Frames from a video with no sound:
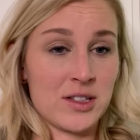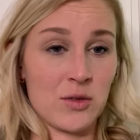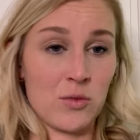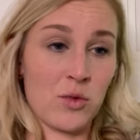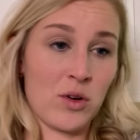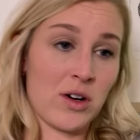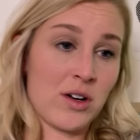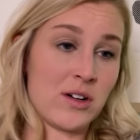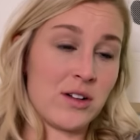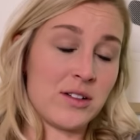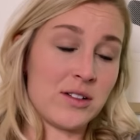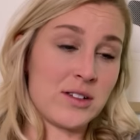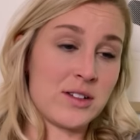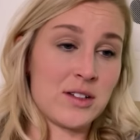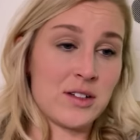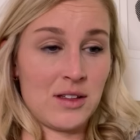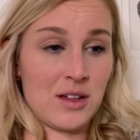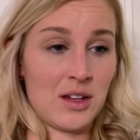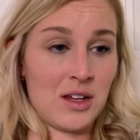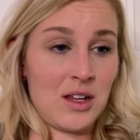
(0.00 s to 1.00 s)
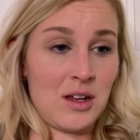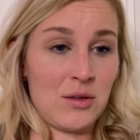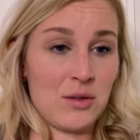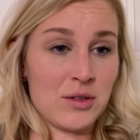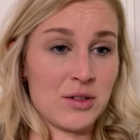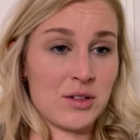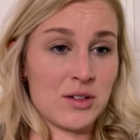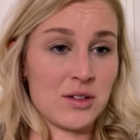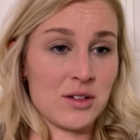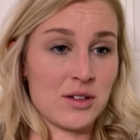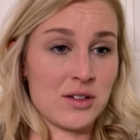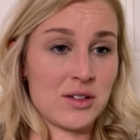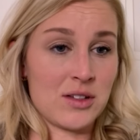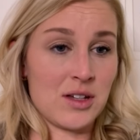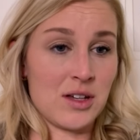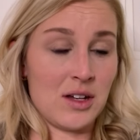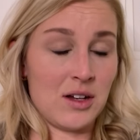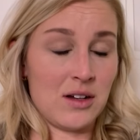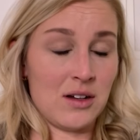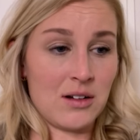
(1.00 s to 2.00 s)
the world that he was just
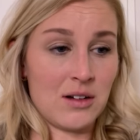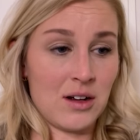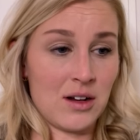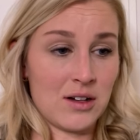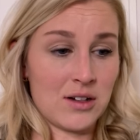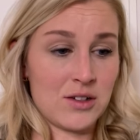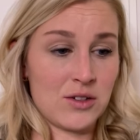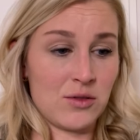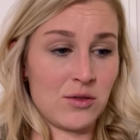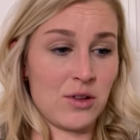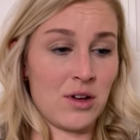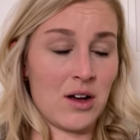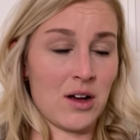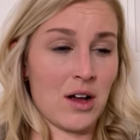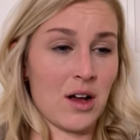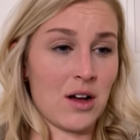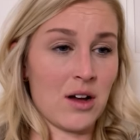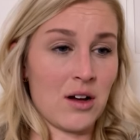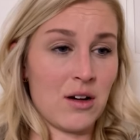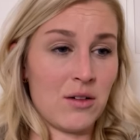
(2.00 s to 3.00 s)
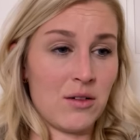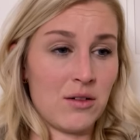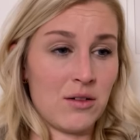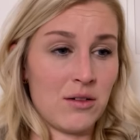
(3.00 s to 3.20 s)
in not too long ago.